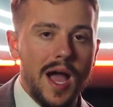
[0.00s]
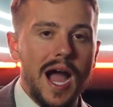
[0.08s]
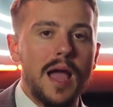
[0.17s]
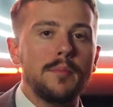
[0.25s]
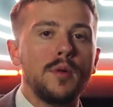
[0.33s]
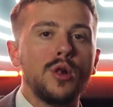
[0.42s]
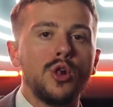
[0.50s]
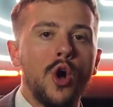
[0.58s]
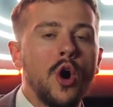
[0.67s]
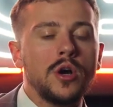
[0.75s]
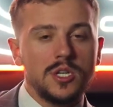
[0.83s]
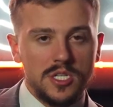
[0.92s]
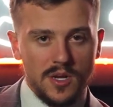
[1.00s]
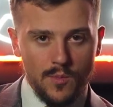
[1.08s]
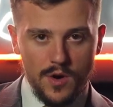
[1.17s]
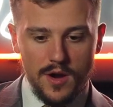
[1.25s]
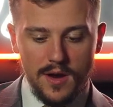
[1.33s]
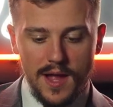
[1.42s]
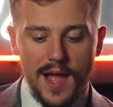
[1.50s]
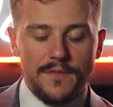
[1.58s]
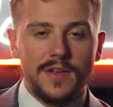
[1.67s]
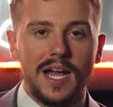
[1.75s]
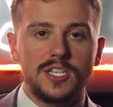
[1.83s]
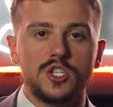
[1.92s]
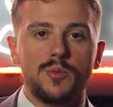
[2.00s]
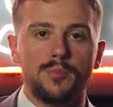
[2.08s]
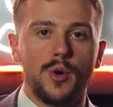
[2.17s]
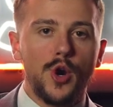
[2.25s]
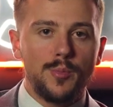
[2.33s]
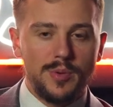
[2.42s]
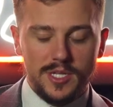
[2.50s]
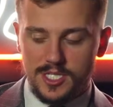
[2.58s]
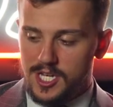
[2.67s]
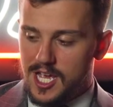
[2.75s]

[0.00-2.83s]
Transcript: I belong somewhere. I've got some purpose.